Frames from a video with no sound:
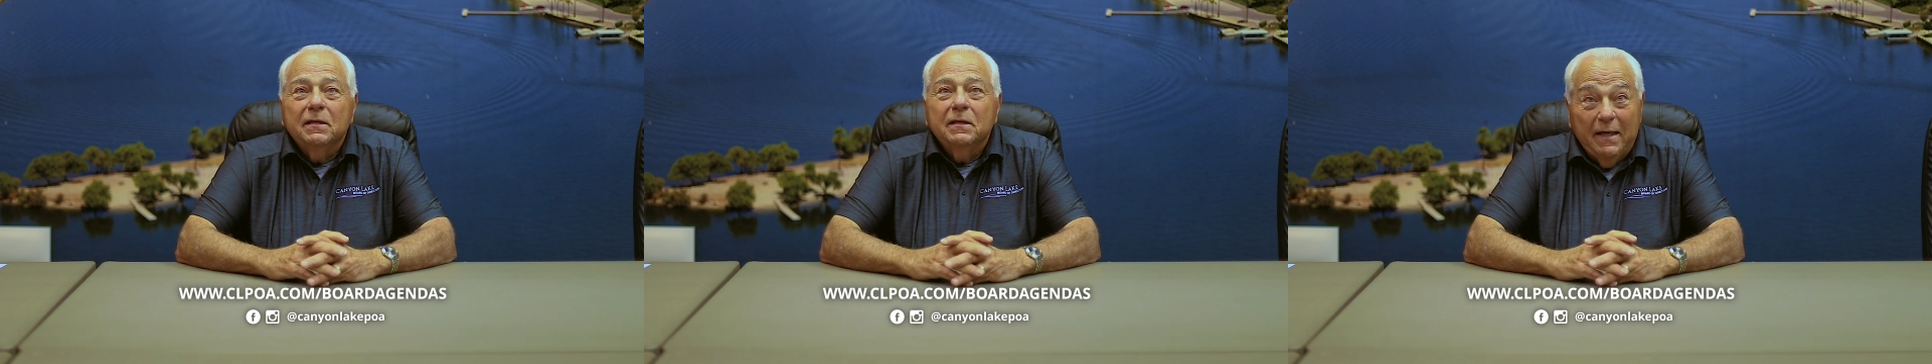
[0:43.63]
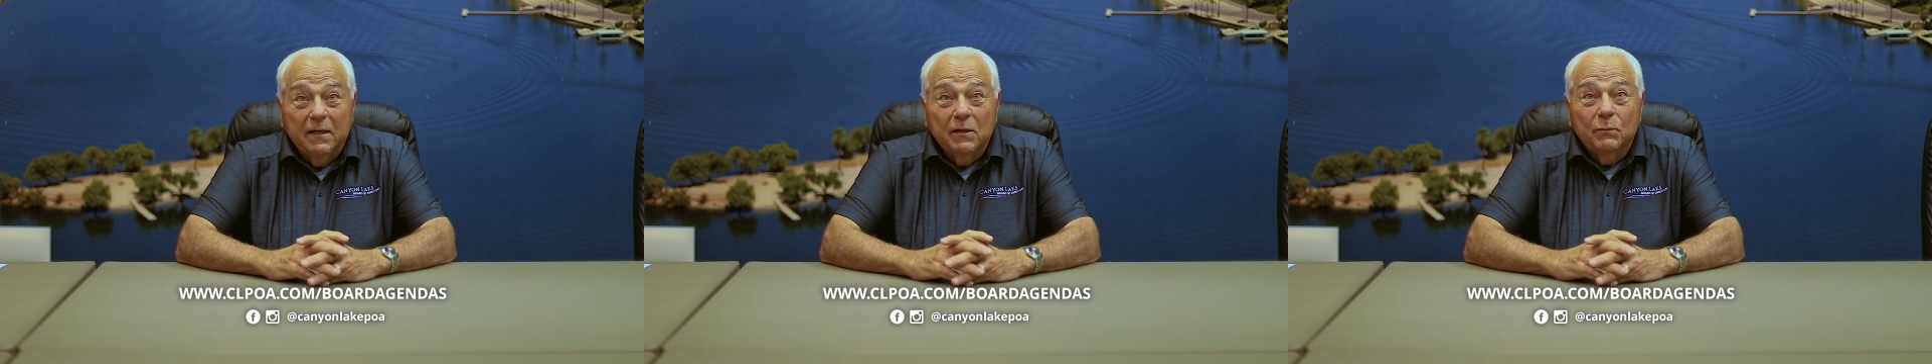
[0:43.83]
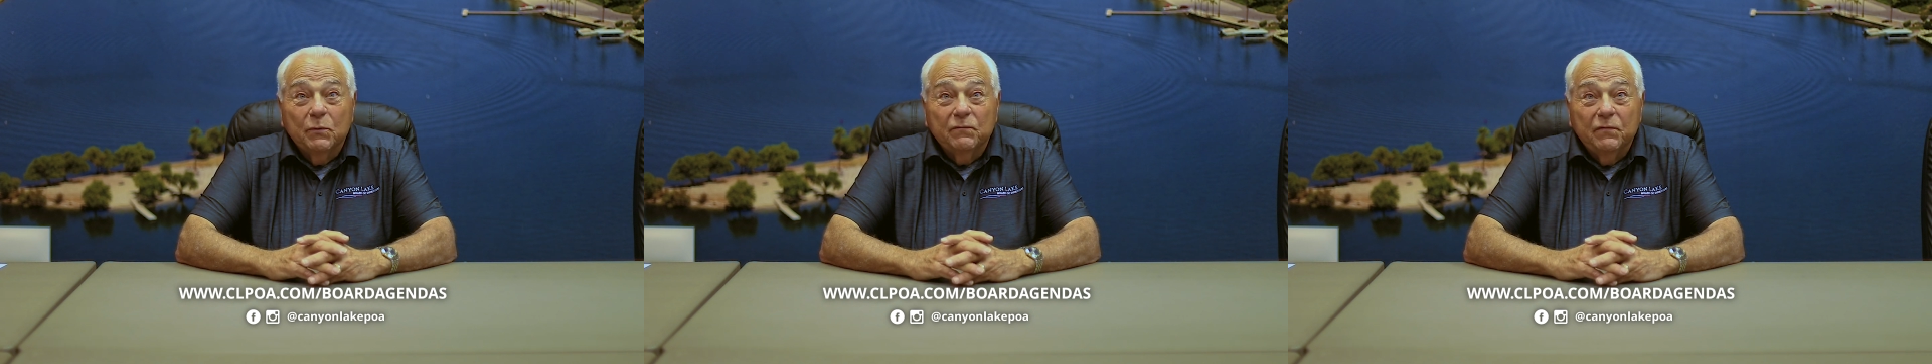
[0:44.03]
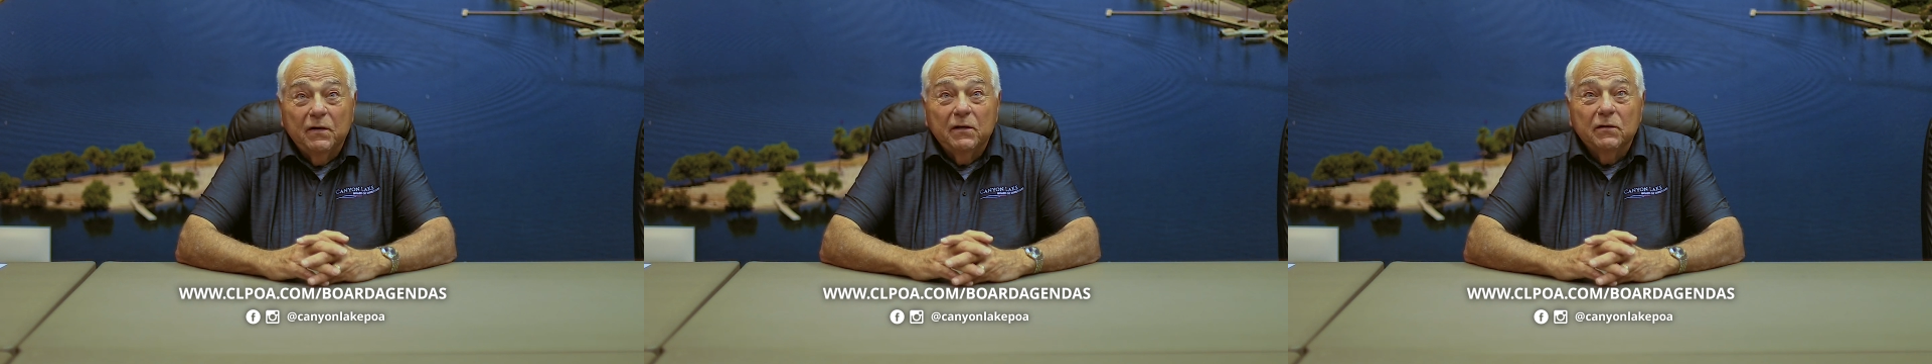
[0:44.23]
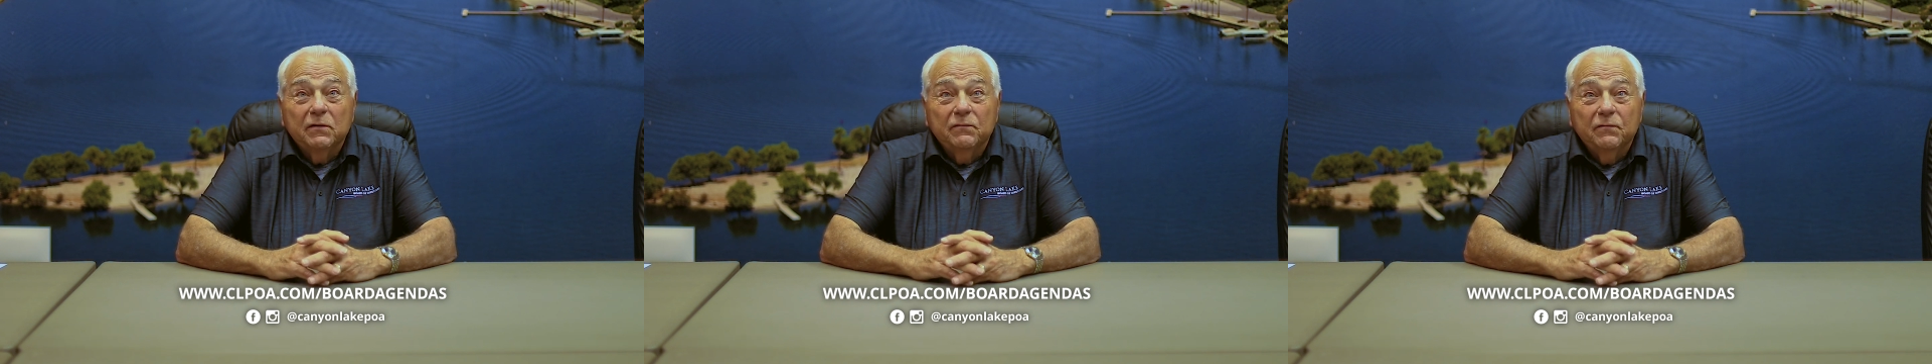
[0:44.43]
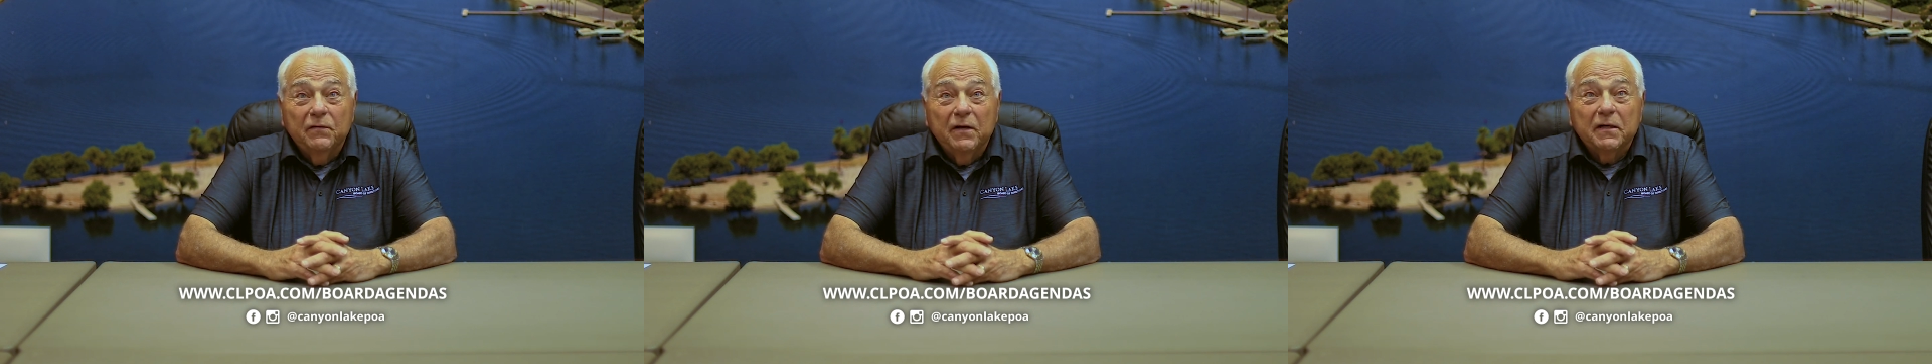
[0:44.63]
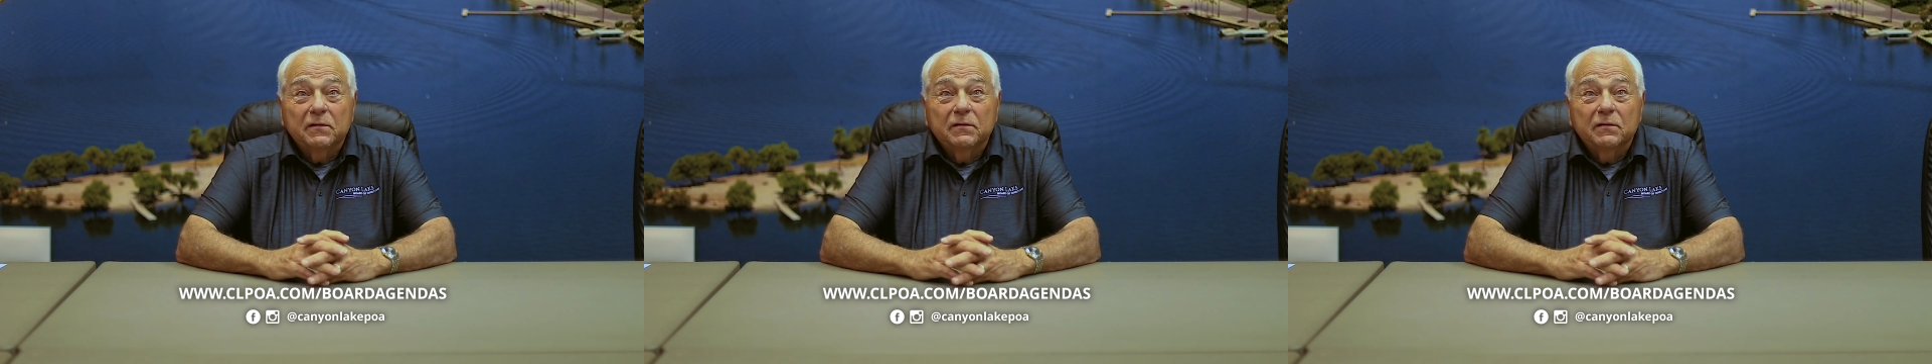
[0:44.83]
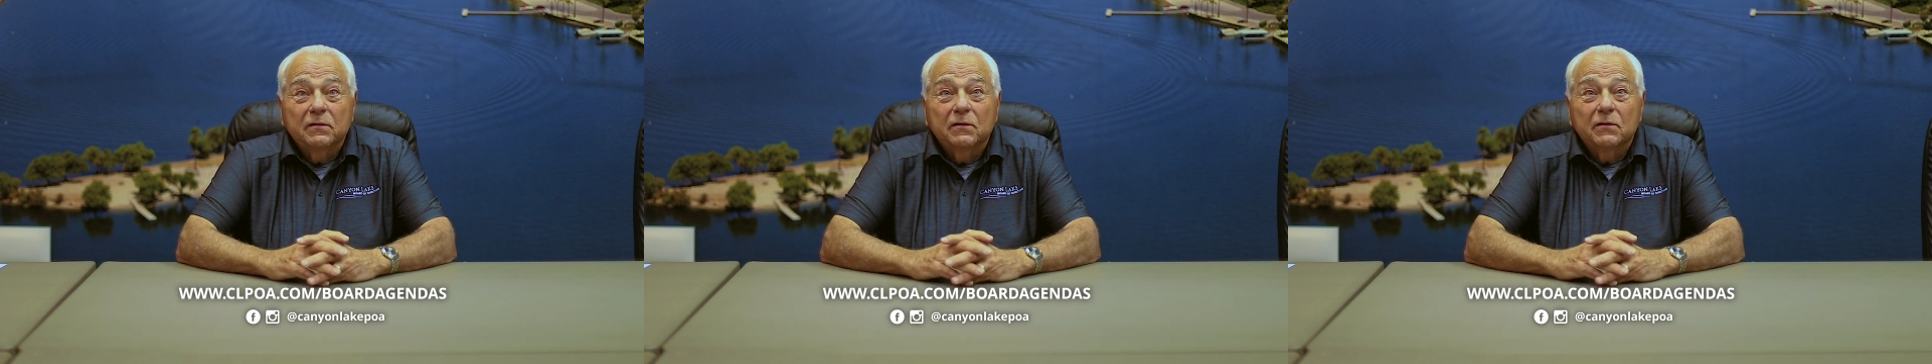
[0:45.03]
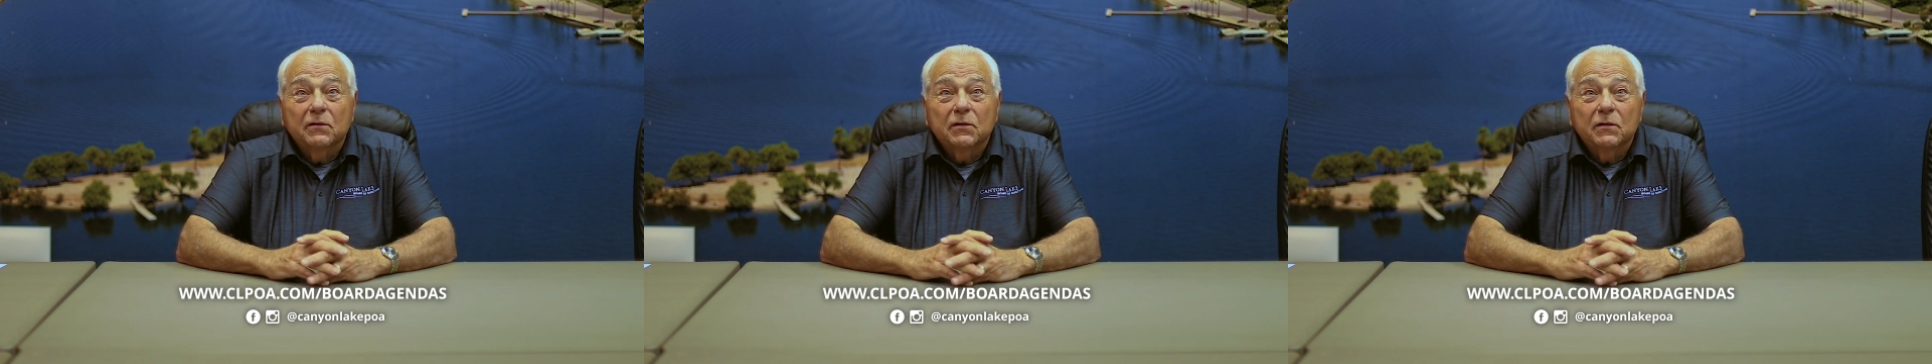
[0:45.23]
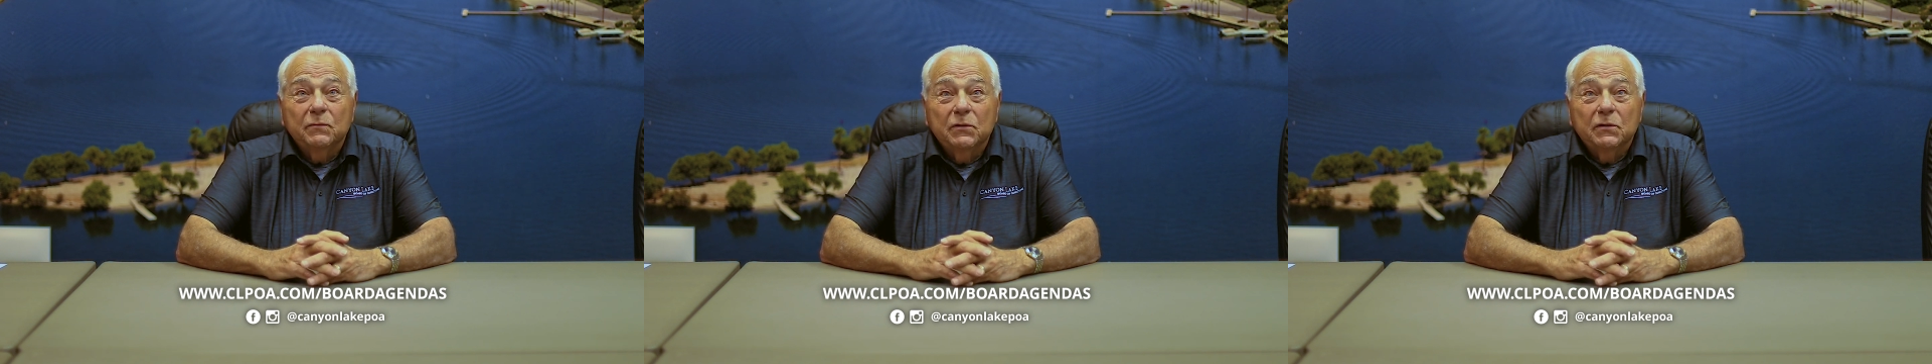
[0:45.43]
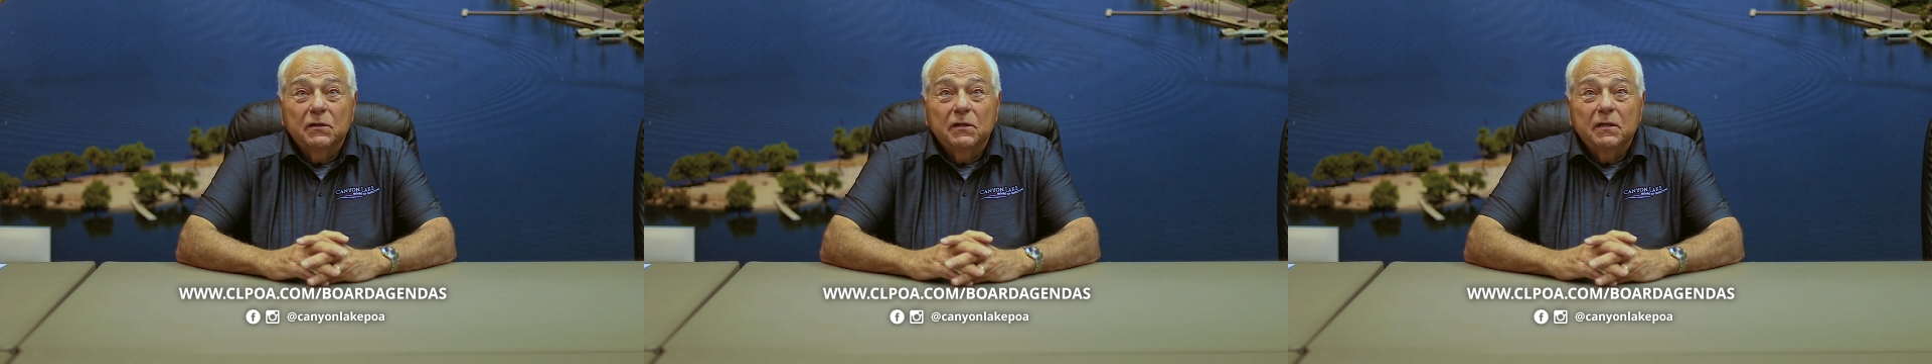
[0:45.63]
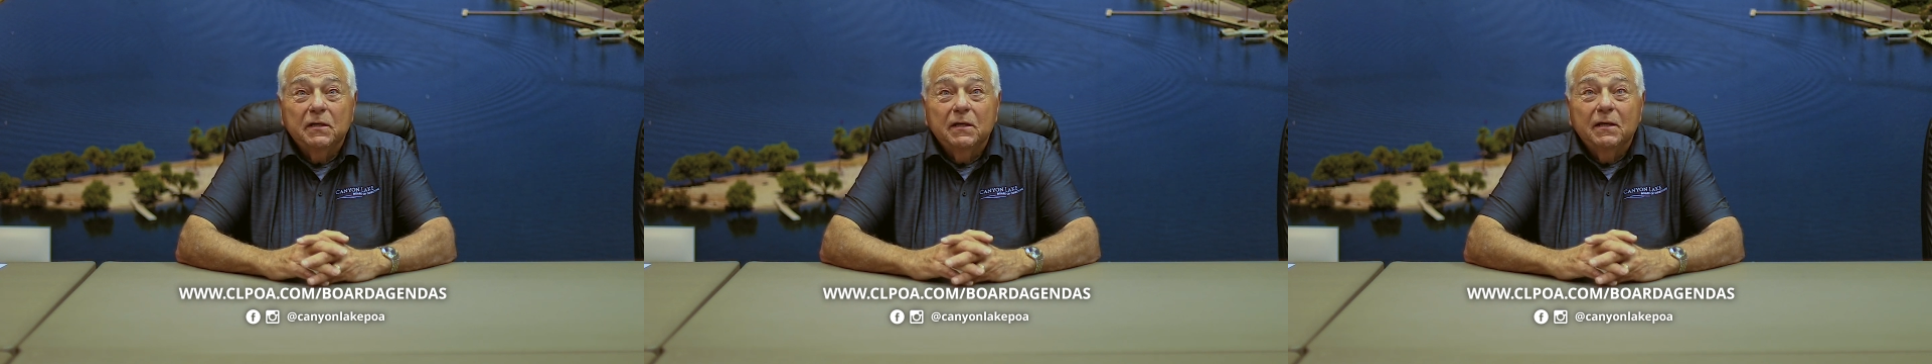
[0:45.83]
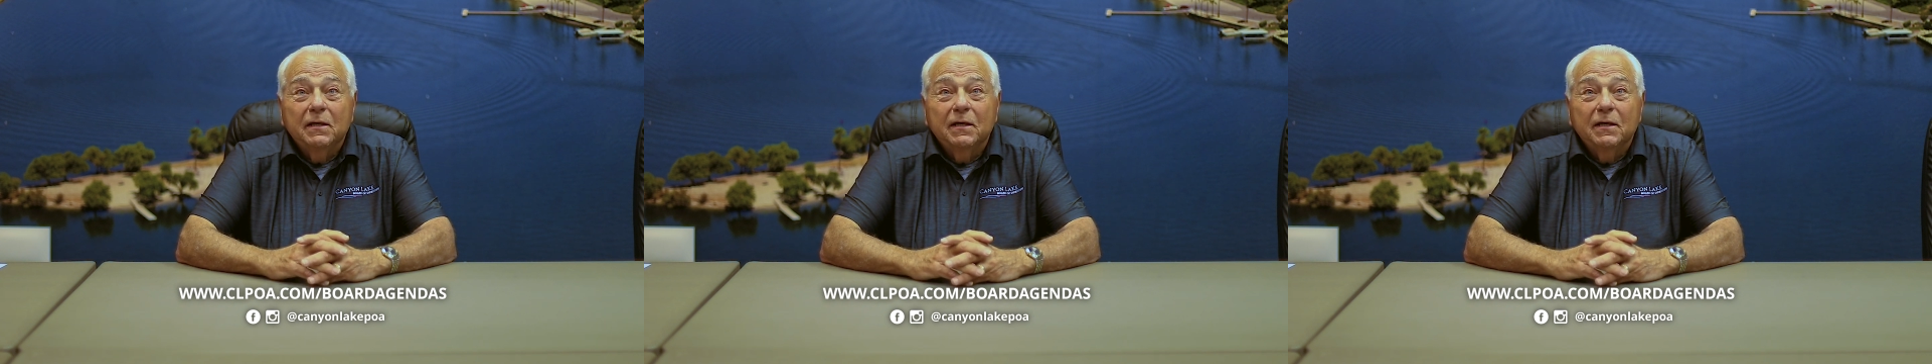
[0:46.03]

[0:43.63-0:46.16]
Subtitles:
had a profound effect on our community